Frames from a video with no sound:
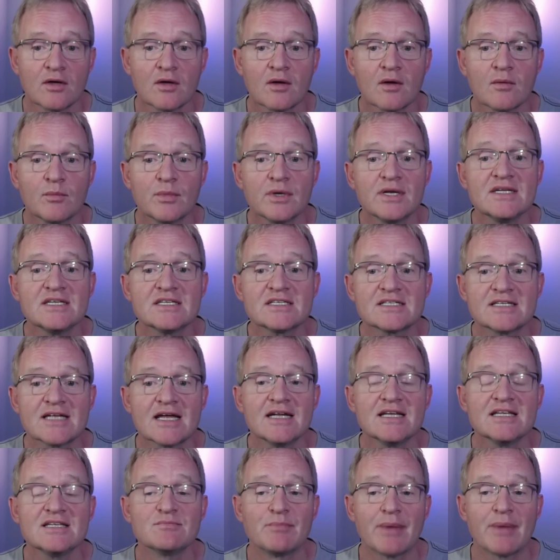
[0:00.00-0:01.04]
but instead
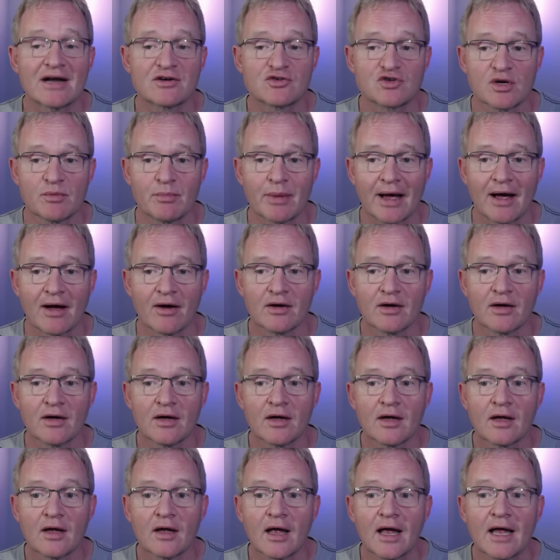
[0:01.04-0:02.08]
is battery powered,
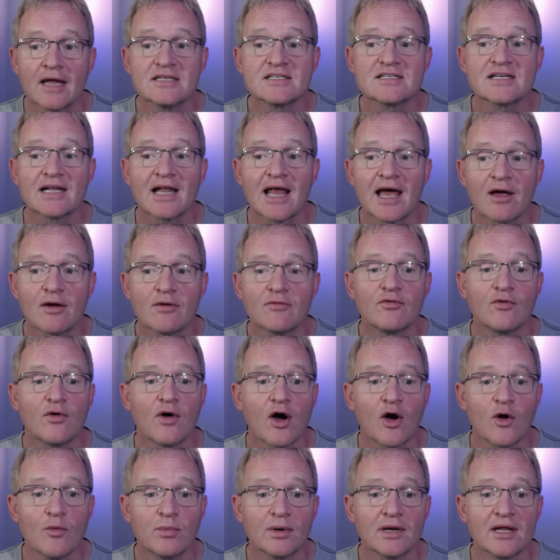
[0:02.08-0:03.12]
hence allowing for
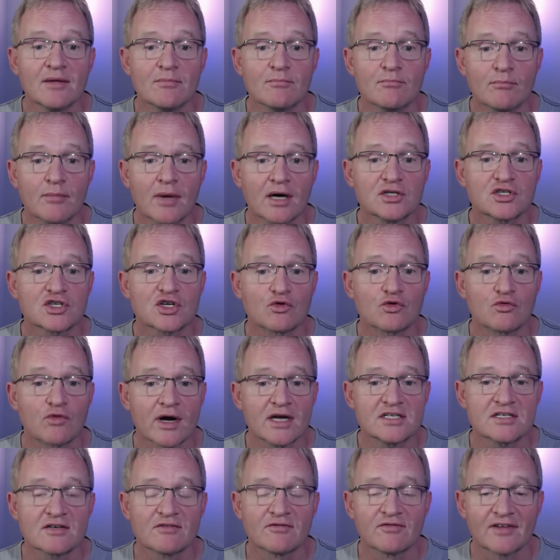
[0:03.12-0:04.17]
hopefully much
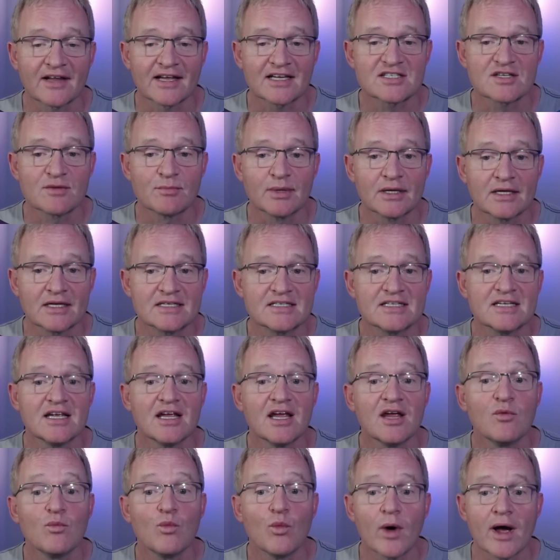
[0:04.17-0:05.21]
greater flexibility
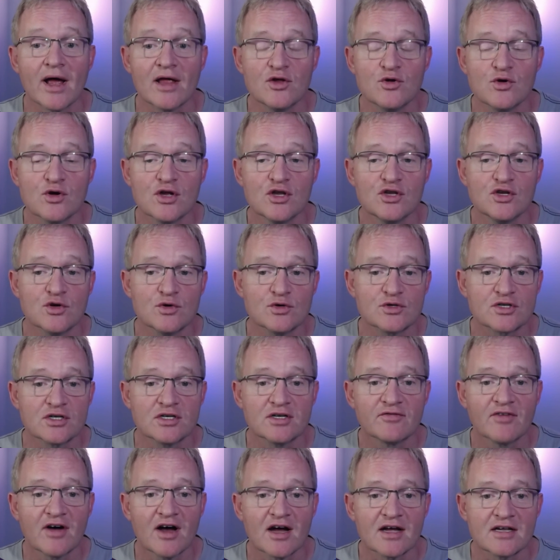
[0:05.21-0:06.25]
in where you can use the
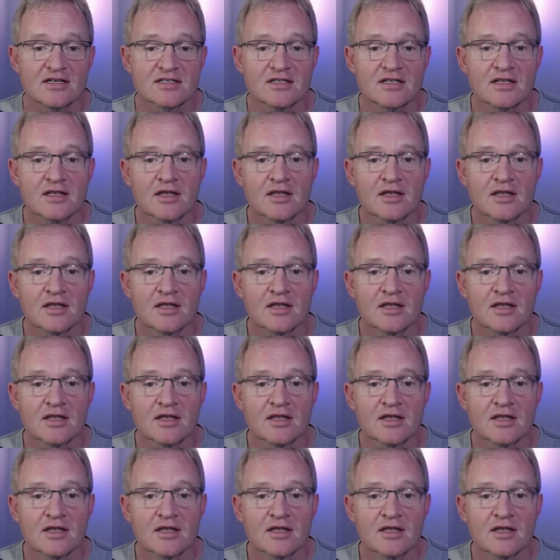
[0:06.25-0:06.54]
device.